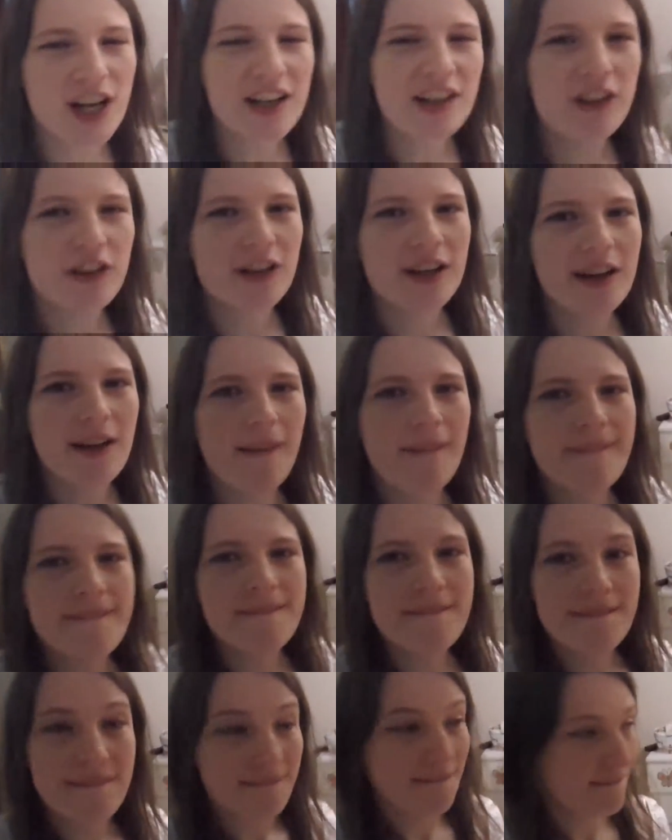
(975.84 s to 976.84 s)
of January.
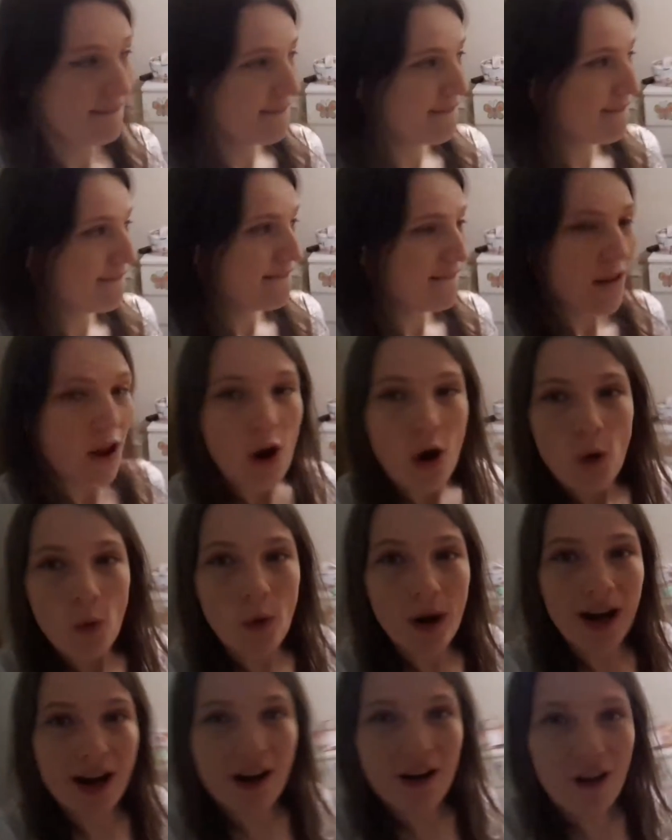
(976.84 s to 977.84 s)

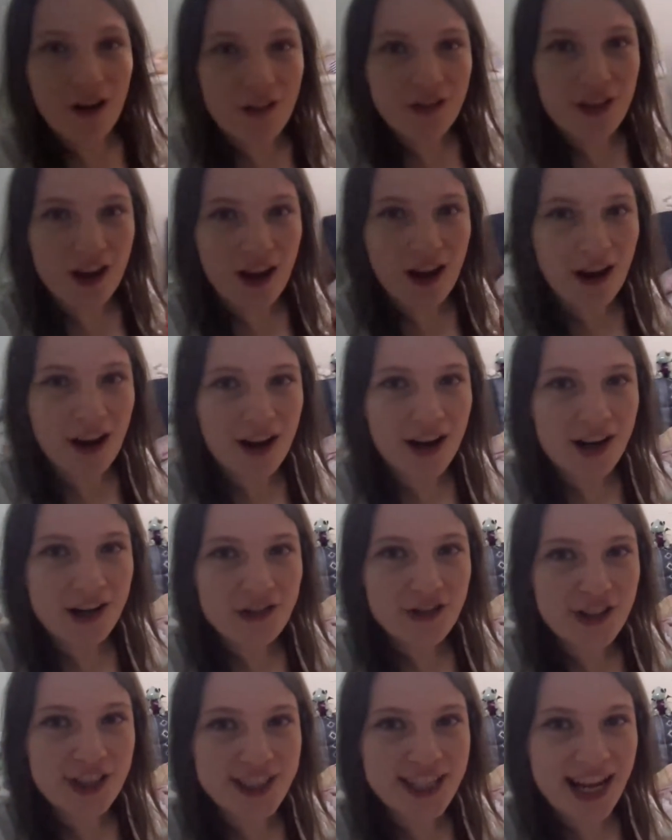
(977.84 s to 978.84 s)
We're on the
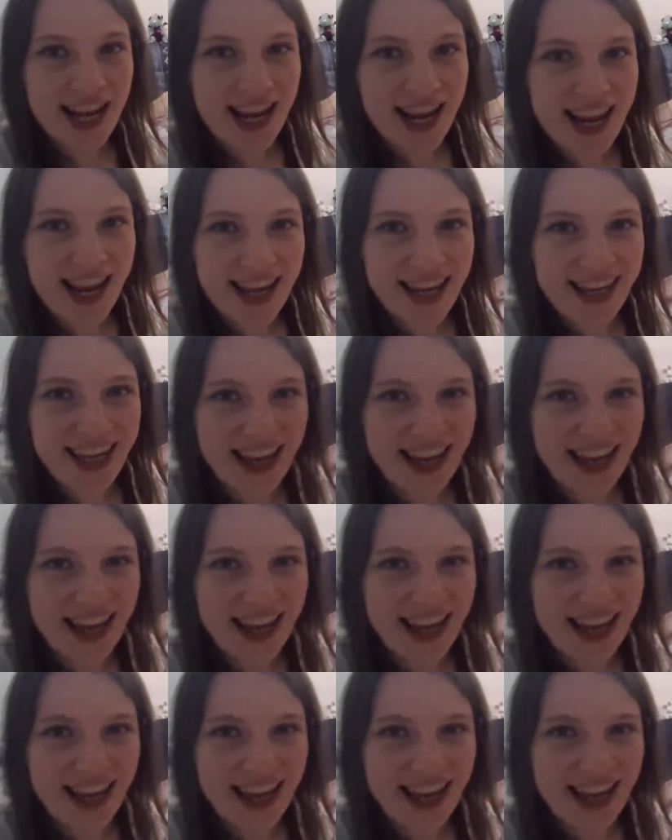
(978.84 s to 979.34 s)
100 day